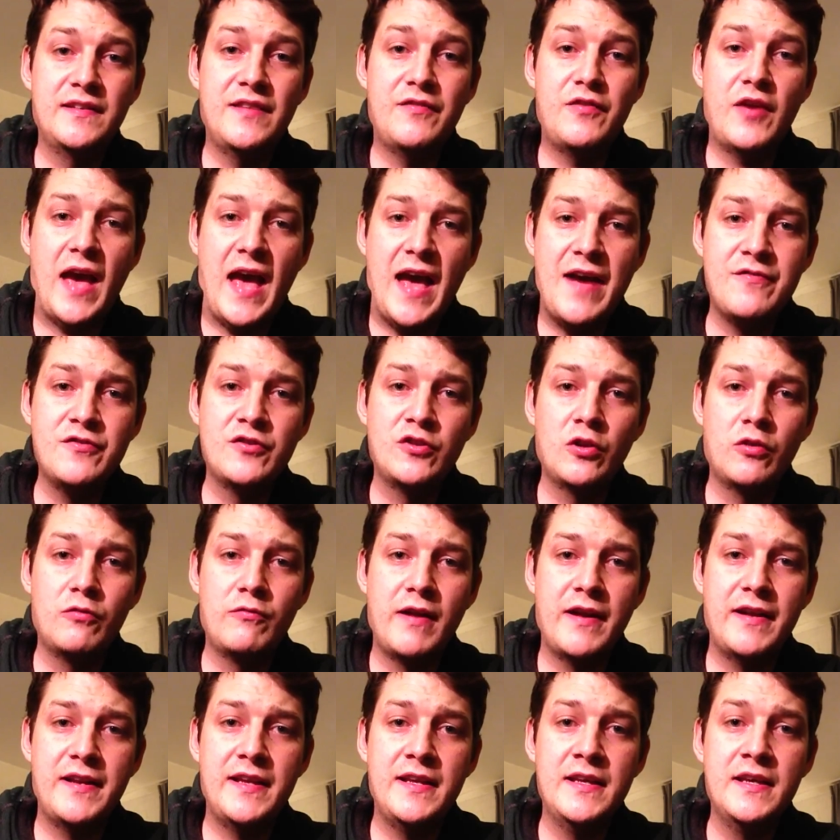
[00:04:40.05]
If you haven't
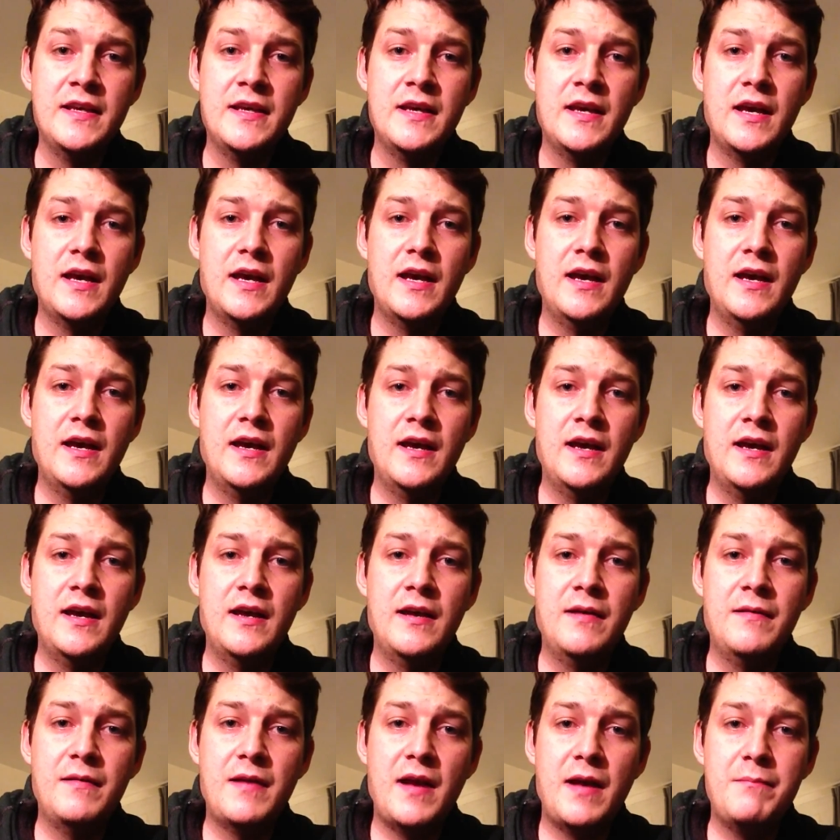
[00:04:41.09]
already,
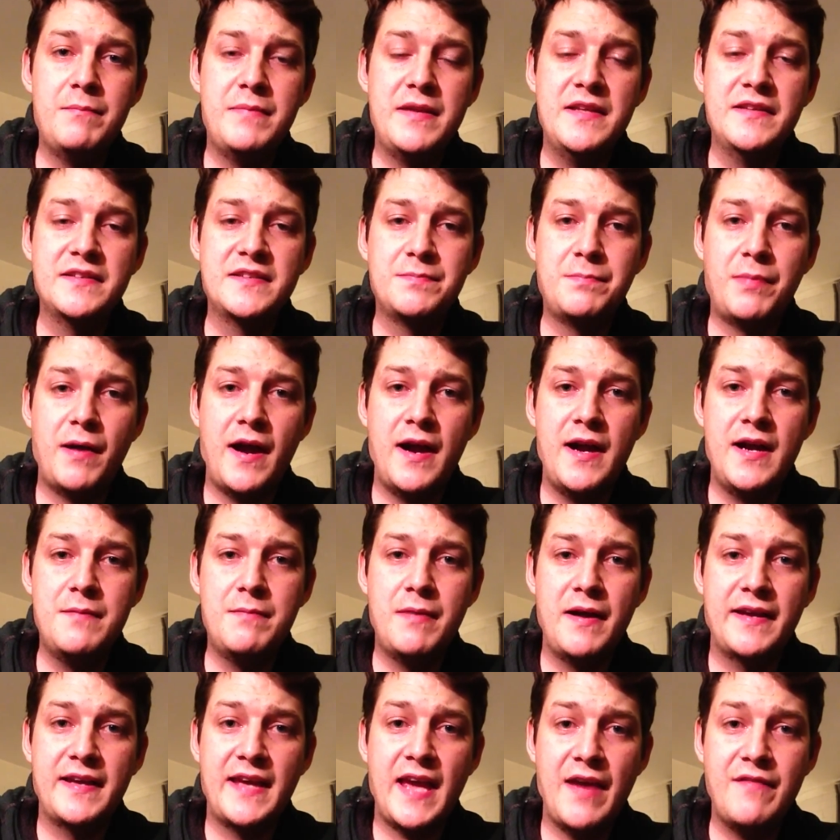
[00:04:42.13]
be inspired
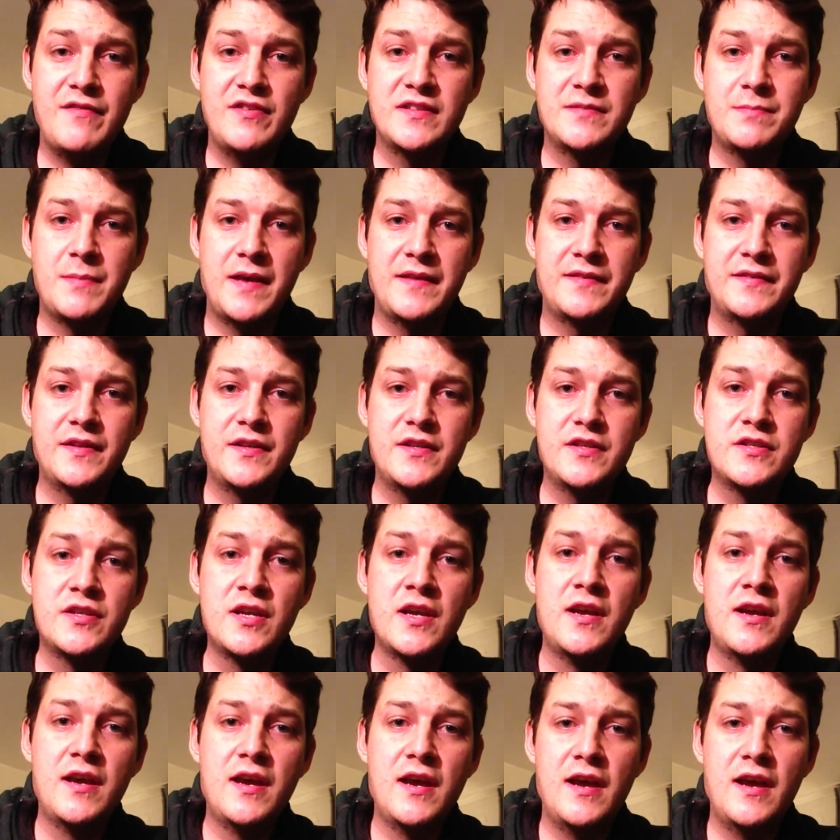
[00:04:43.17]
by Kevin's message
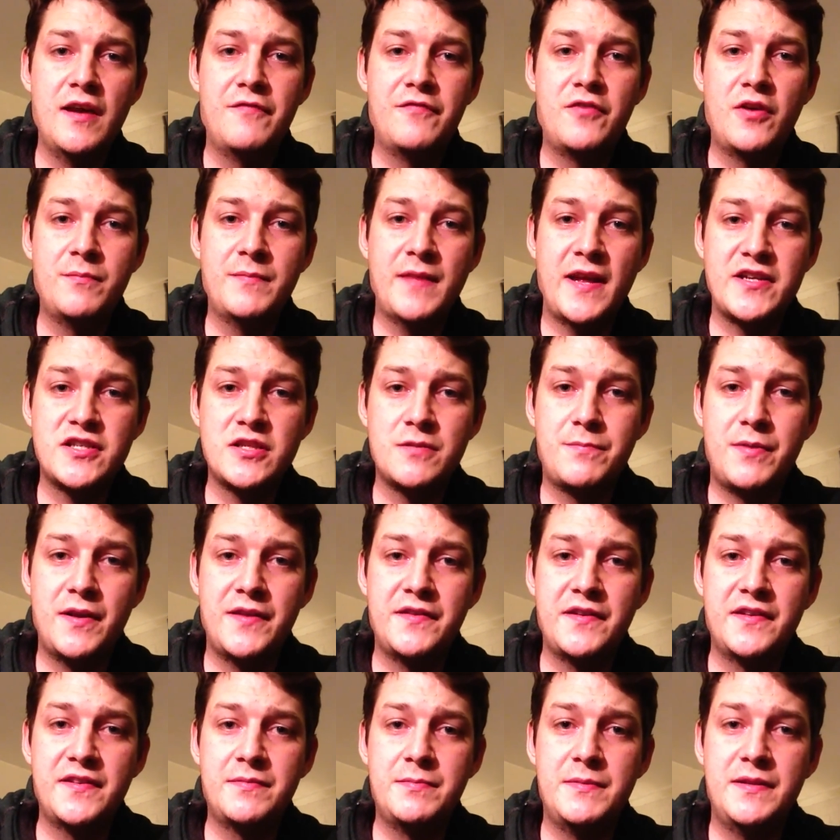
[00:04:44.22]
from National
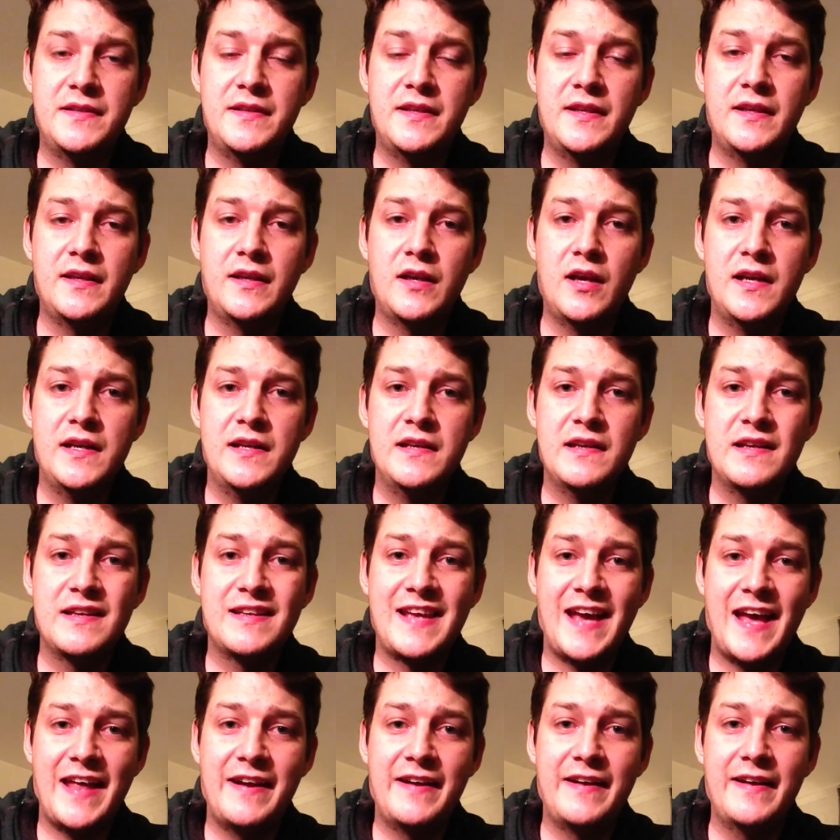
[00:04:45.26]
Presidents Meeting in
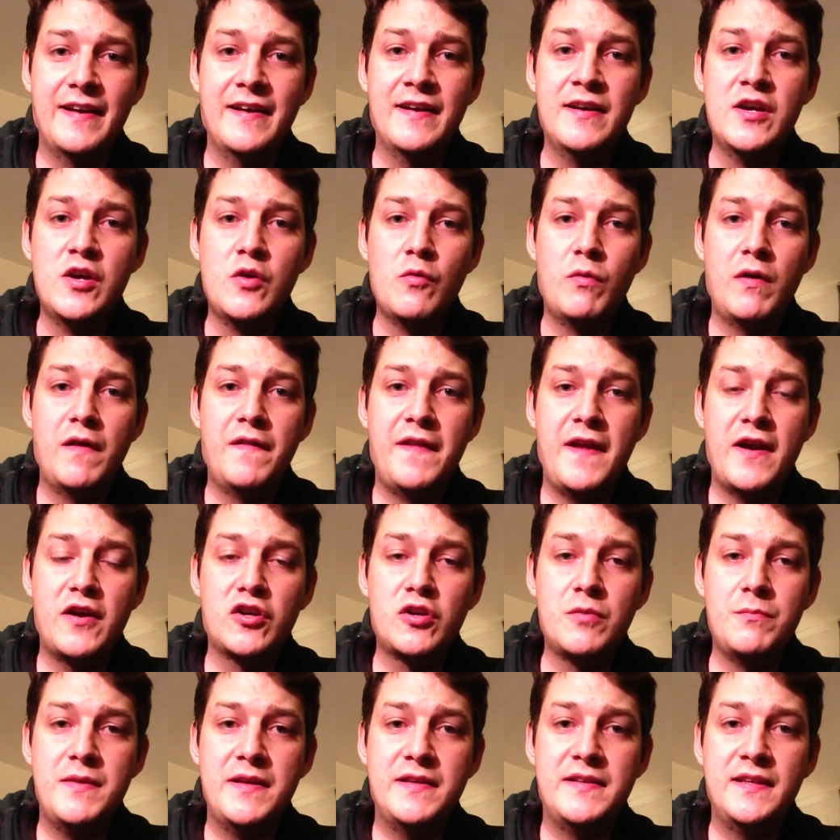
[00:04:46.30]
Canada, where they are
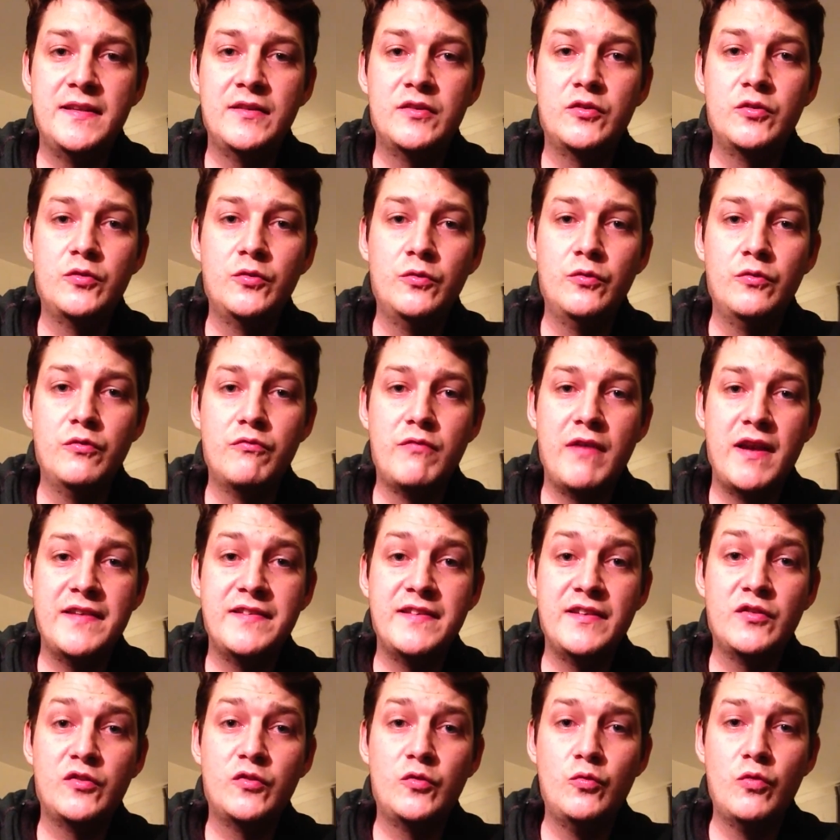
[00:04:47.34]
committing to
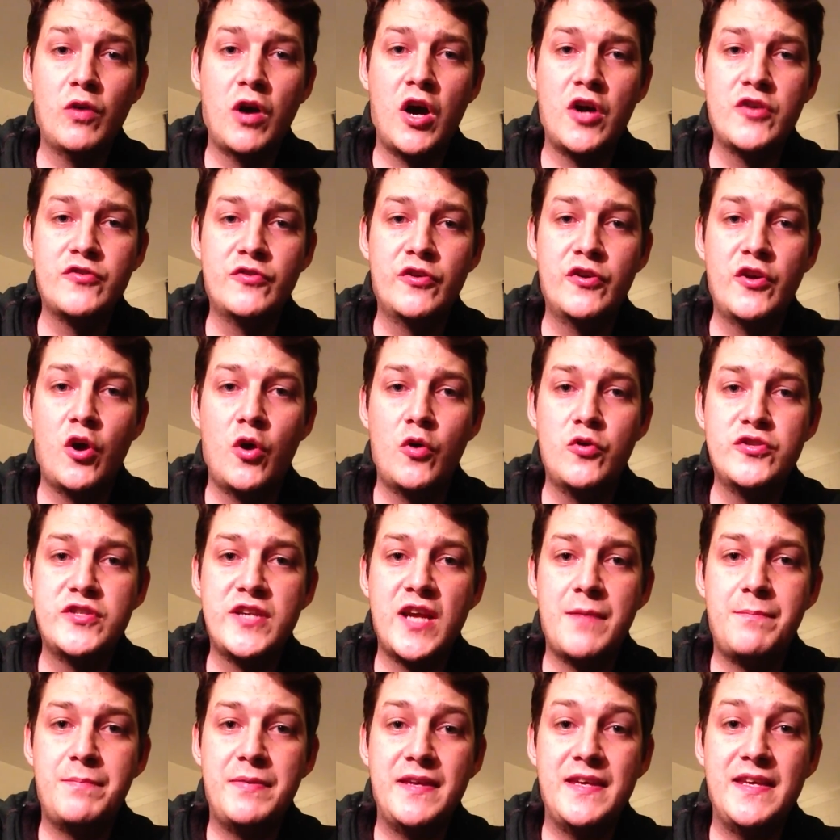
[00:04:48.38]
raising 200
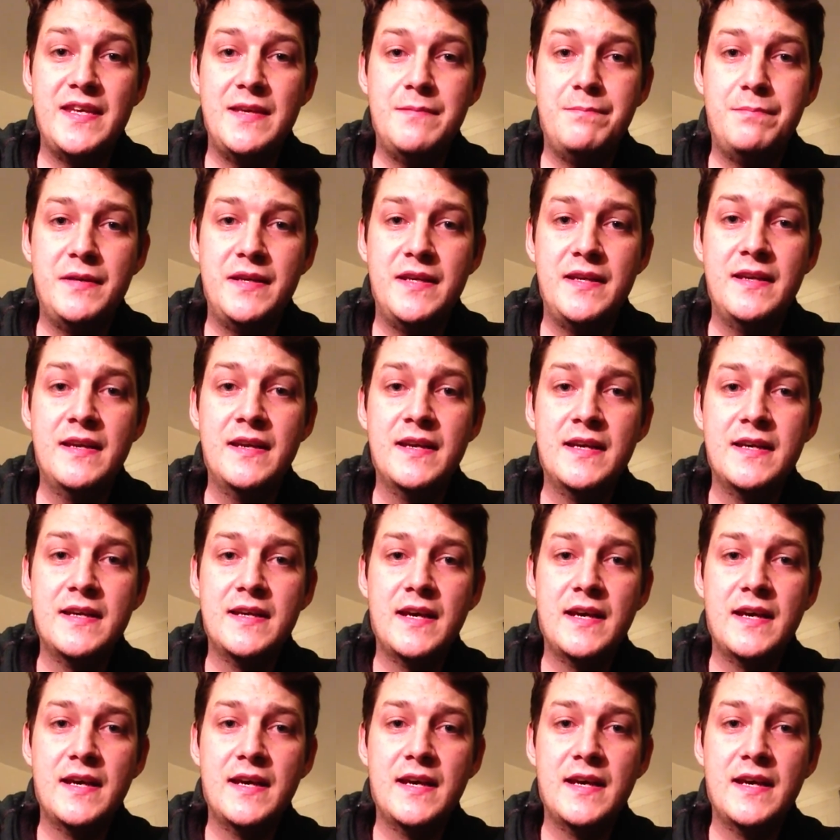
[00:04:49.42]
OGIP